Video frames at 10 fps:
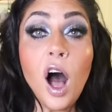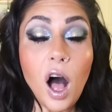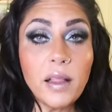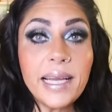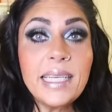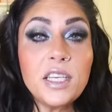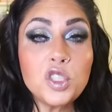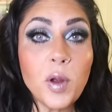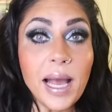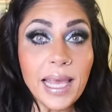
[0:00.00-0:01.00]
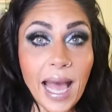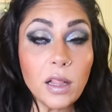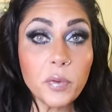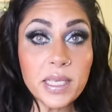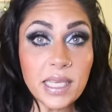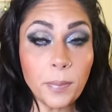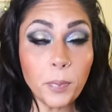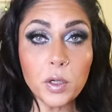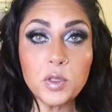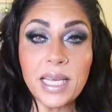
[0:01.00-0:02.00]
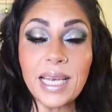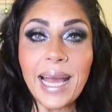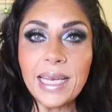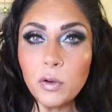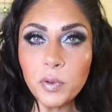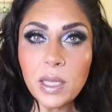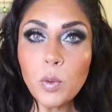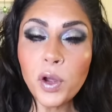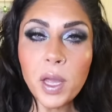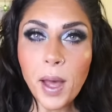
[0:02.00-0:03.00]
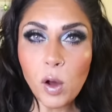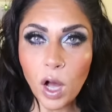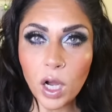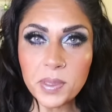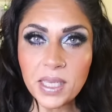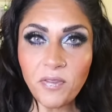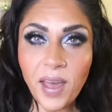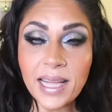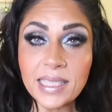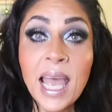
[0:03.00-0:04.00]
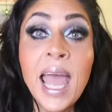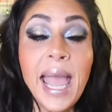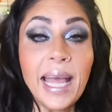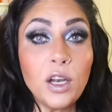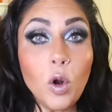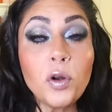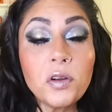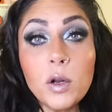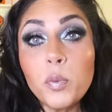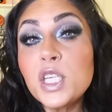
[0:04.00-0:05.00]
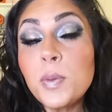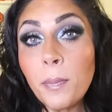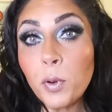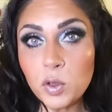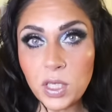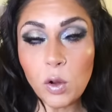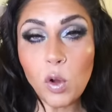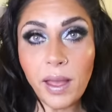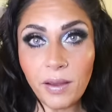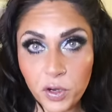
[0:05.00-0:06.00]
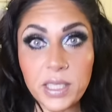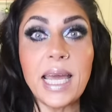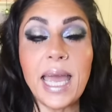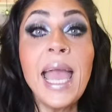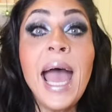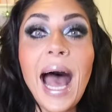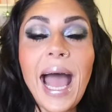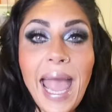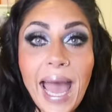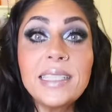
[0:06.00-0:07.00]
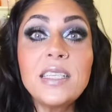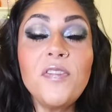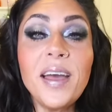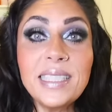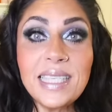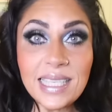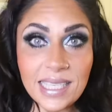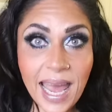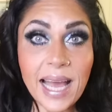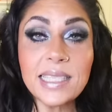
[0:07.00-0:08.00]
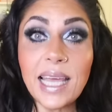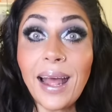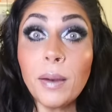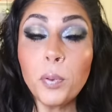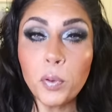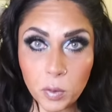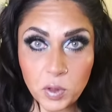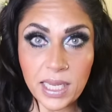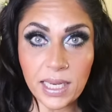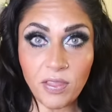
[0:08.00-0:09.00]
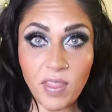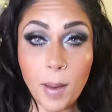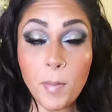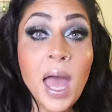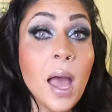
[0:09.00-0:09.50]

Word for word: All I did is track calories and protein. I didn't really worry about carbs and fats. And in order to reach my protein goal every day, I had to find snacks that had protein in them.